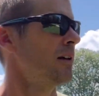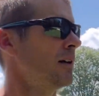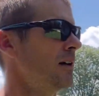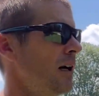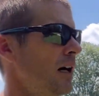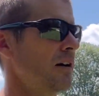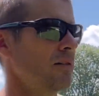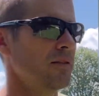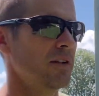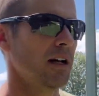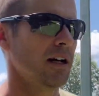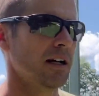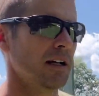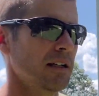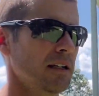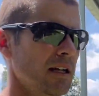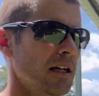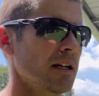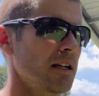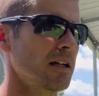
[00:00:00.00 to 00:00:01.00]
I've got
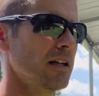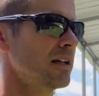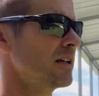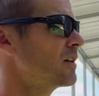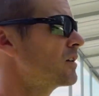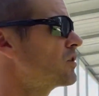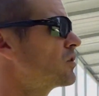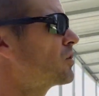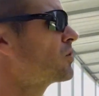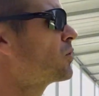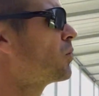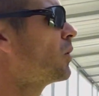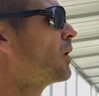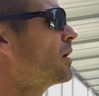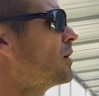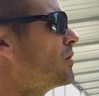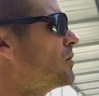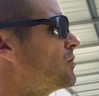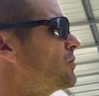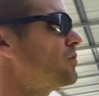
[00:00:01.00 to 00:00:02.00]
a
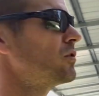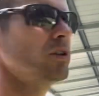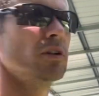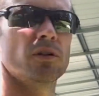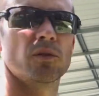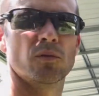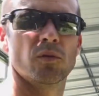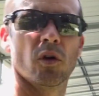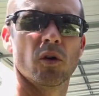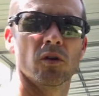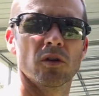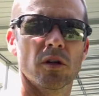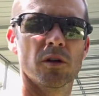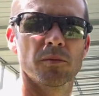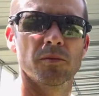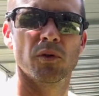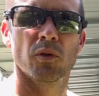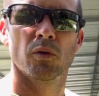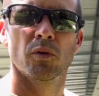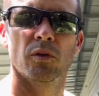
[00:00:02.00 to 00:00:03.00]
12-foot roll-up
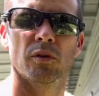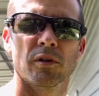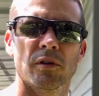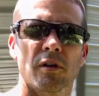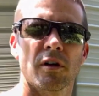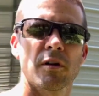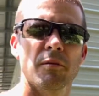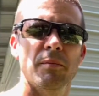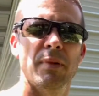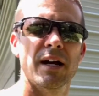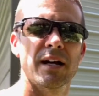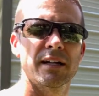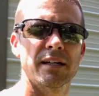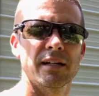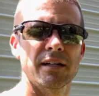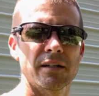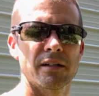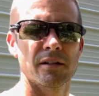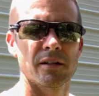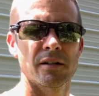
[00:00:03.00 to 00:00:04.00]
door back
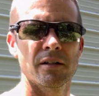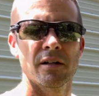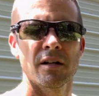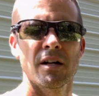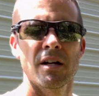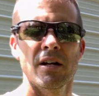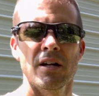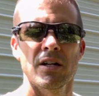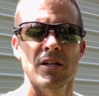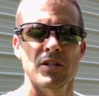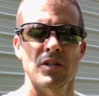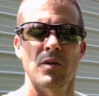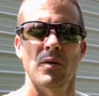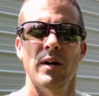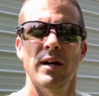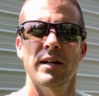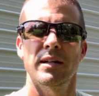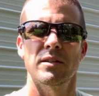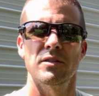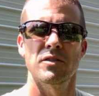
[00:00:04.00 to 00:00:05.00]
here, so
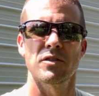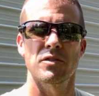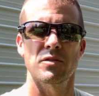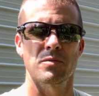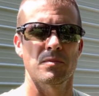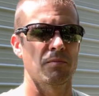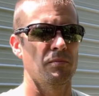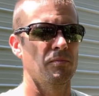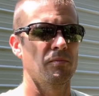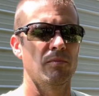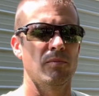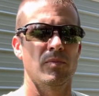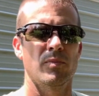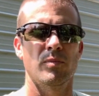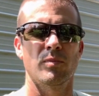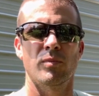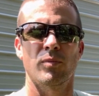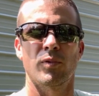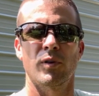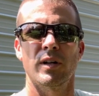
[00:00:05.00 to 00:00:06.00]
I can just
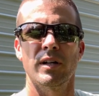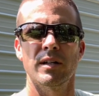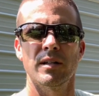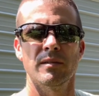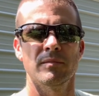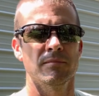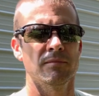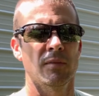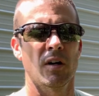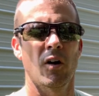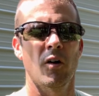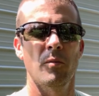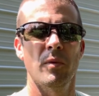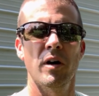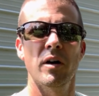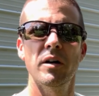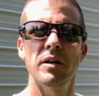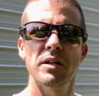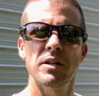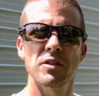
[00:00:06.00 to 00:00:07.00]
bring all my
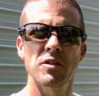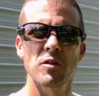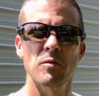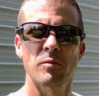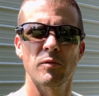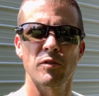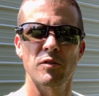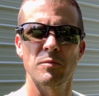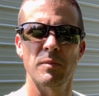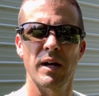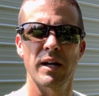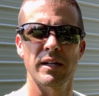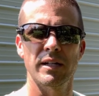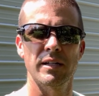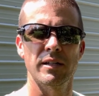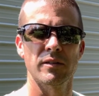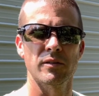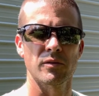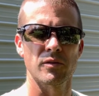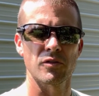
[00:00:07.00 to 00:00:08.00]
honey supers back
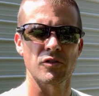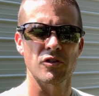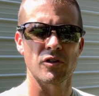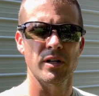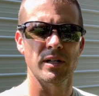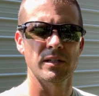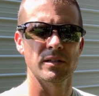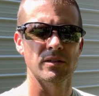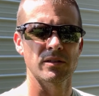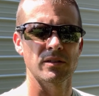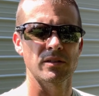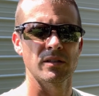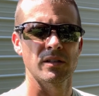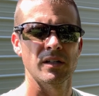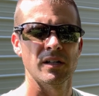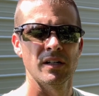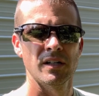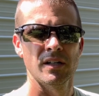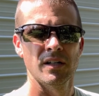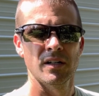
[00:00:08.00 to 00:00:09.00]
here on a trailer
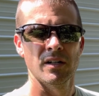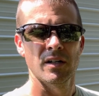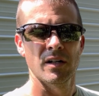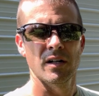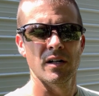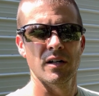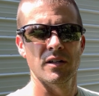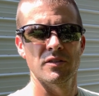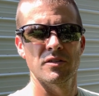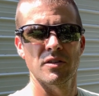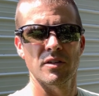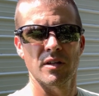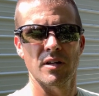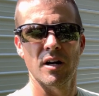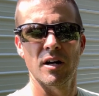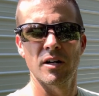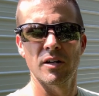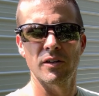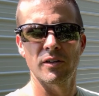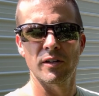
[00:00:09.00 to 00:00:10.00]
to the
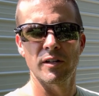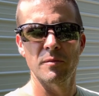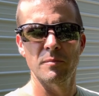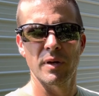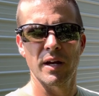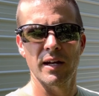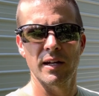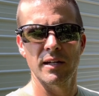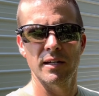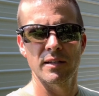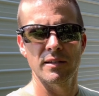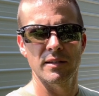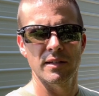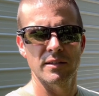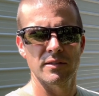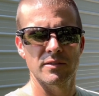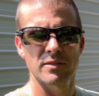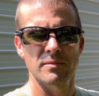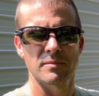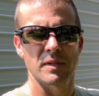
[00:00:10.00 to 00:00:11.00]
concrete pad
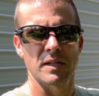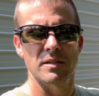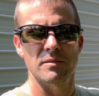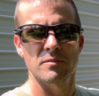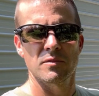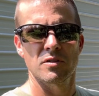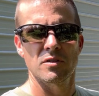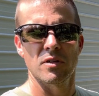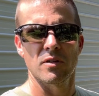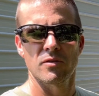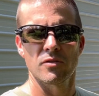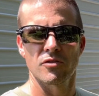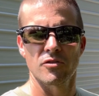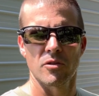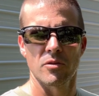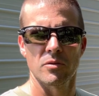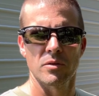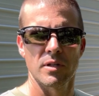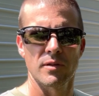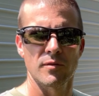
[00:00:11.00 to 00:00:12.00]
that's got stuff
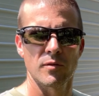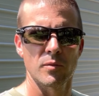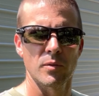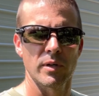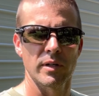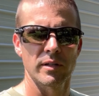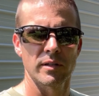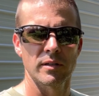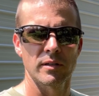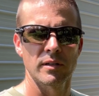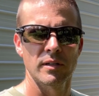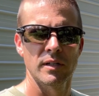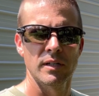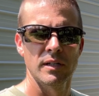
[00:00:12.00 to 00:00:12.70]
strewn everywhere